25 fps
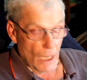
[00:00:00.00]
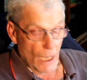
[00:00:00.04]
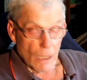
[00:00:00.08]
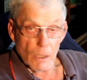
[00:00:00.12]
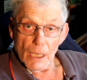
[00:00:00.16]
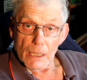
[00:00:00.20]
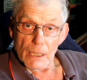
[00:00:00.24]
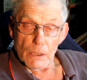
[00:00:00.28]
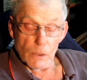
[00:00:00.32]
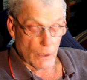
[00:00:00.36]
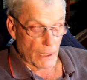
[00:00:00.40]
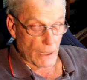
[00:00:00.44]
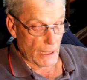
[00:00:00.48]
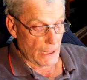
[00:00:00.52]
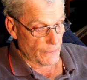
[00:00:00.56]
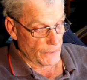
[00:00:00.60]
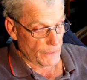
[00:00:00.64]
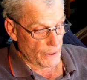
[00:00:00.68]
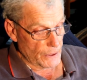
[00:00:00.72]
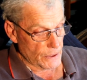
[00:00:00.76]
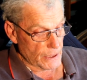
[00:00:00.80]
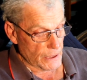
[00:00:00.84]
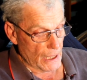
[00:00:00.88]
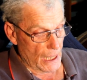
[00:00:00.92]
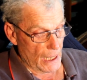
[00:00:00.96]
Like looking at
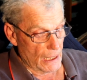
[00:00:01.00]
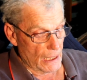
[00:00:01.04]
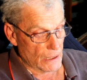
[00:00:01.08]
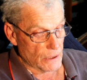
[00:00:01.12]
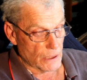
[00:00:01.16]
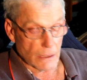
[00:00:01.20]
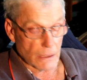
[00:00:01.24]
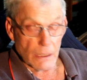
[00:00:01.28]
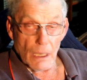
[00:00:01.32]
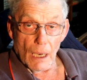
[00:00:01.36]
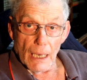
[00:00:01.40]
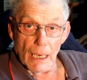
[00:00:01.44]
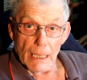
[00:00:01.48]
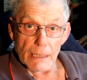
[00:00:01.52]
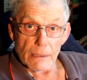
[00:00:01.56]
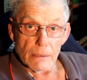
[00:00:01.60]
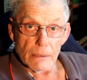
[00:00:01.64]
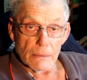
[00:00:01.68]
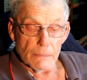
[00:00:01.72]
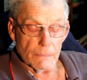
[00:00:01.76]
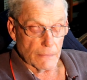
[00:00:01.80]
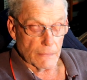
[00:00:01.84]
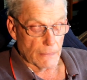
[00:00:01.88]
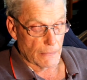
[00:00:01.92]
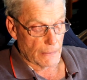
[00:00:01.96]
the stars at night.
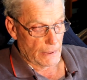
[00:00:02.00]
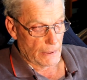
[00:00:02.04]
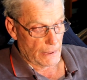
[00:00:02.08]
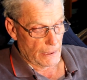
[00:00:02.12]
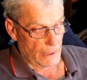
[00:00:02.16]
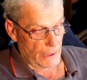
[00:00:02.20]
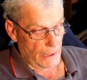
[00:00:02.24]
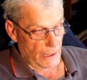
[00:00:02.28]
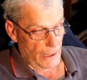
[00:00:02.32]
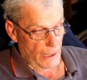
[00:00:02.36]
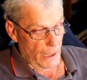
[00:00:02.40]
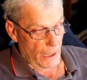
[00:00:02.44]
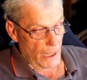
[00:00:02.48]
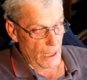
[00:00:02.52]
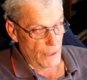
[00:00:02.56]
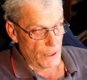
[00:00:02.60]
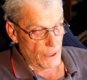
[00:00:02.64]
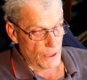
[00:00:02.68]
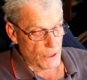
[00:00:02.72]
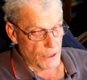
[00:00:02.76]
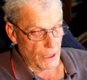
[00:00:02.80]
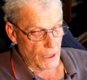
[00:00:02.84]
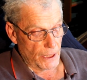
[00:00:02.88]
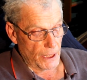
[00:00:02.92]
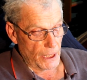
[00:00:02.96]
In the
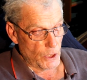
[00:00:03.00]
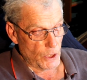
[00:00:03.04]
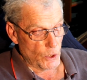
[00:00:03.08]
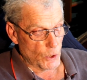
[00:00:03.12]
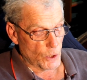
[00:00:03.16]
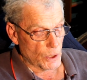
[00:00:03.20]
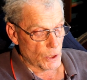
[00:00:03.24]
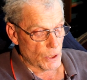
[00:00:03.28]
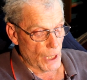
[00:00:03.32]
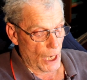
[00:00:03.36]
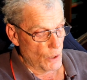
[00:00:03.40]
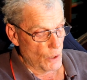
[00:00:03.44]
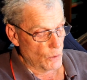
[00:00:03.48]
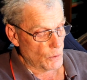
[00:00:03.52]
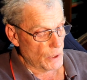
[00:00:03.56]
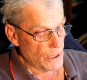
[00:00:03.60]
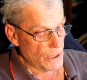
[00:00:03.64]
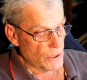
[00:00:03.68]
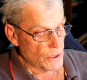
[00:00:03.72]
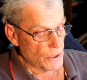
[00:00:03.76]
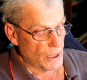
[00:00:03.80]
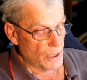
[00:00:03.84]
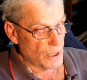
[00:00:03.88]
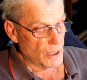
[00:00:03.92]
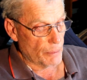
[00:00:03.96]
city you could only
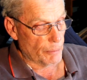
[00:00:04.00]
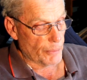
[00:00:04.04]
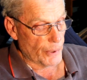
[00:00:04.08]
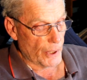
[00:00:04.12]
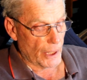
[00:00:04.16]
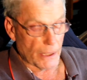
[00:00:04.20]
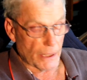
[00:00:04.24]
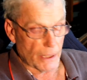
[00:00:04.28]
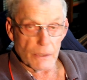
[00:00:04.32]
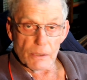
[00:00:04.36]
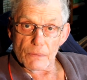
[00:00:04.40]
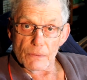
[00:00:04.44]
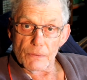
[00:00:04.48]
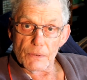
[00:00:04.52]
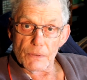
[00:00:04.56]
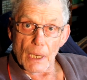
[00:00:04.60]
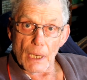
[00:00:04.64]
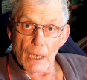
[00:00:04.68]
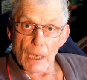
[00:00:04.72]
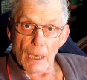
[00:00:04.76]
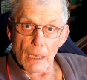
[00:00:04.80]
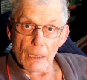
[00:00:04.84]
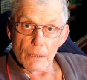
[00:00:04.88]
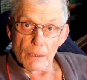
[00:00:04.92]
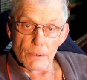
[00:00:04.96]
see the brightest of
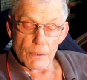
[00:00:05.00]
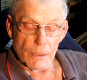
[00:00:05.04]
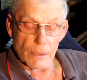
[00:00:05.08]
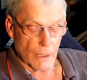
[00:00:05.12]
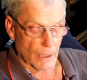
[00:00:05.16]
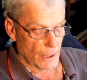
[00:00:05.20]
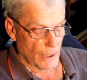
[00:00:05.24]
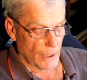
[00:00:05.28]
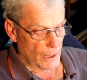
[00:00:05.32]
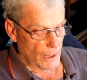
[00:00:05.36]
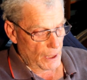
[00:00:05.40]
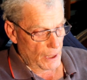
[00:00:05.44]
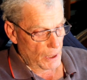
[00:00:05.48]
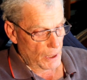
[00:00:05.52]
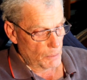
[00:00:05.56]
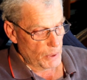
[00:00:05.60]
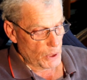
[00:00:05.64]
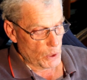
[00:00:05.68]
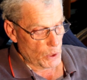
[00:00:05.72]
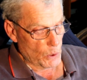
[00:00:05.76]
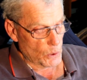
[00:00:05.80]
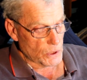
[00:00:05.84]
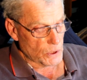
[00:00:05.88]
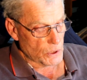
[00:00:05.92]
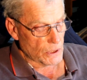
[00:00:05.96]
stars
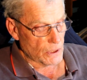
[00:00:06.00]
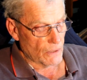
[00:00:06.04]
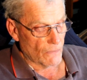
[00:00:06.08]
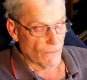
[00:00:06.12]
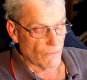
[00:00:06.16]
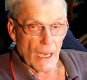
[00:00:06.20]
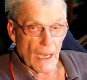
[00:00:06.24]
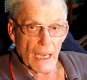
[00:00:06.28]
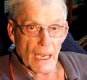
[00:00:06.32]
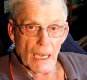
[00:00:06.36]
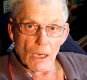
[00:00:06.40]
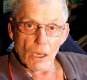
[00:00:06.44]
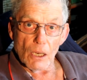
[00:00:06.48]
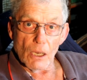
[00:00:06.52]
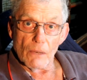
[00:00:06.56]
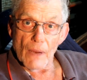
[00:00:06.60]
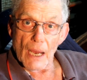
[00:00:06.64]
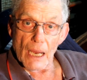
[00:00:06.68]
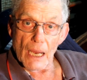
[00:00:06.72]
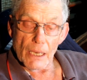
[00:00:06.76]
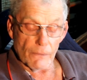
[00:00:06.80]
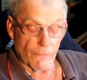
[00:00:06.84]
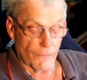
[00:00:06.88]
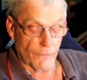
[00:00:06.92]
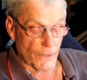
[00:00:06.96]
because of the veil of
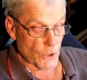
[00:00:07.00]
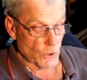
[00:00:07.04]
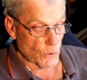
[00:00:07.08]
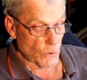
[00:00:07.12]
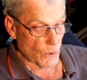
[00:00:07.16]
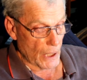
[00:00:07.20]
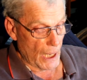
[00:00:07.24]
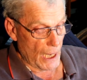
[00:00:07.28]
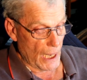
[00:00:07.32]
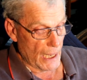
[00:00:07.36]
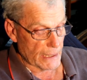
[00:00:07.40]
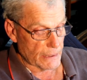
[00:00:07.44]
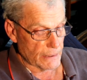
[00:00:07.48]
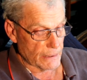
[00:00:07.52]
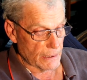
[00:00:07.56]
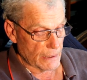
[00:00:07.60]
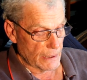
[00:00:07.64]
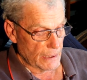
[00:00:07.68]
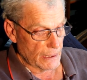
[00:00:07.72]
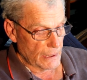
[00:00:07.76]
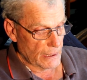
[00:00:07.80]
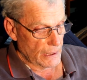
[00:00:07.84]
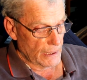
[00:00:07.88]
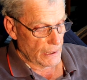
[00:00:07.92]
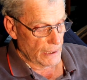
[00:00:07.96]
artificial light.
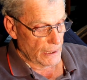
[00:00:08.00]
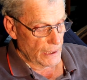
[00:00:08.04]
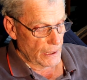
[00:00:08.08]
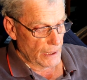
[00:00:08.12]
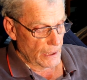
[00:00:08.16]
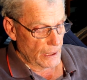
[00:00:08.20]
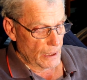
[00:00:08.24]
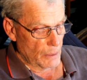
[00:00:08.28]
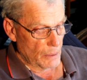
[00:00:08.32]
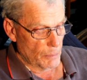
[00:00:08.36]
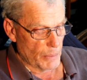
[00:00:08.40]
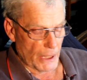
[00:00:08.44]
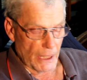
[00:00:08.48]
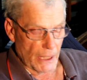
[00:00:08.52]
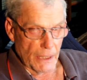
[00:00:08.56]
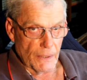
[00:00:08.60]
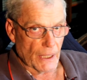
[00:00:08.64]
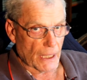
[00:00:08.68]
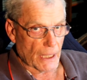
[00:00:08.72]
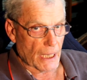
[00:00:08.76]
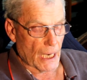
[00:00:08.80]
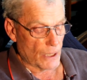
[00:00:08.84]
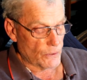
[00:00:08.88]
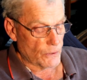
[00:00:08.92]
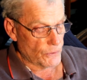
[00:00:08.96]
But in the
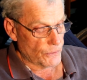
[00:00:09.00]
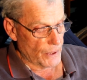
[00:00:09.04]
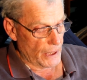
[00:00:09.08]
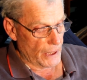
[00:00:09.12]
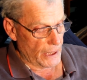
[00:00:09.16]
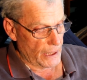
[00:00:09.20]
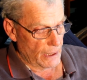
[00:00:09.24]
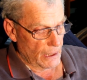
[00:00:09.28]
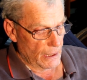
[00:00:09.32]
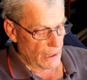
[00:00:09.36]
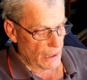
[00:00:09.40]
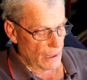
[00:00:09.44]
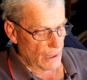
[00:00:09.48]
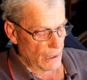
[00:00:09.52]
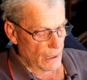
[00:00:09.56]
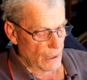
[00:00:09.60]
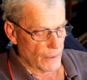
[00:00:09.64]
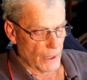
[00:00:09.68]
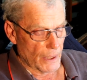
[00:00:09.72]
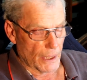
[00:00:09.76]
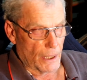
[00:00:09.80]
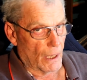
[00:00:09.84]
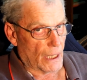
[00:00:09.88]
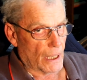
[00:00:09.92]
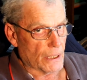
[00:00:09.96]
country,
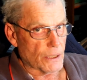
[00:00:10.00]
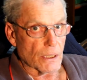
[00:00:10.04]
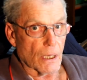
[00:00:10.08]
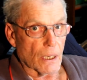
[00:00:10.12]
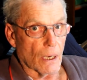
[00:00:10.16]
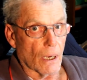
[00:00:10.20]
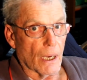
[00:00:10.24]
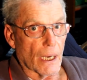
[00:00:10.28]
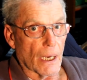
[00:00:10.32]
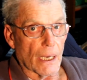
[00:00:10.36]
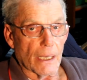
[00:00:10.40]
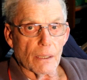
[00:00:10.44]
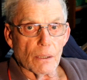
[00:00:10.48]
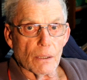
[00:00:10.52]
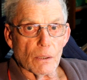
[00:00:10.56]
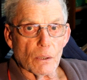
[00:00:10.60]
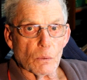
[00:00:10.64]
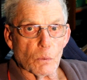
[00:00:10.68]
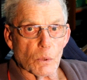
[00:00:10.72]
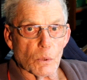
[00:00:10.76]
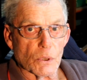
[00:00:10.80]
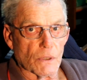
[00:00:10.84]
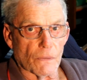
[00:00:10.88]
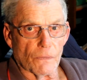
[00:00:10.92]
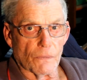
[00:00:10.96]
the night sky
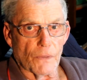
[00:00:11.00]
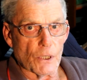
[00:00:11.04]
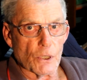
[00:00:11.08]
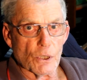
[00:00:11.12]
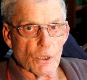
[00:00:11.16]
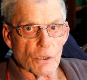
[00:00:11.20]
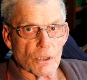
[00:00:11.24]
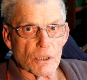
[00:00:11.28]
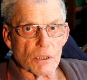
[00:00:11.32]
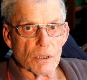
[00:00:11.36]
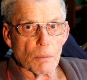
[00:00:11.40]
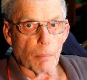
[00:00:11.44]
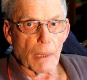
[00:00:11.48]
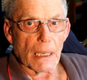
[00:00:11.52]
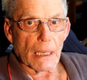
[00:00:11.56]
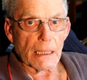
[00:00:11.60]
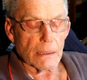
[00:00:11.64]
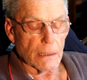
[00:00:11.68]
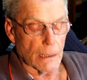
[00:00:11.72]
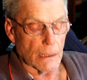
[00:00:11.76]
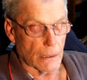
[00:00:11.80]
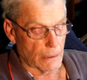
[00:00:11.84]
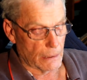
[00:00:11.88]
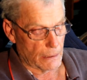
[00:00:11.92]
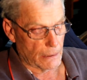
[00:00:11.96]
was a vision
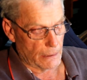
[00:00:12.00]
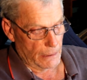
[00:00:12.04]
splendid.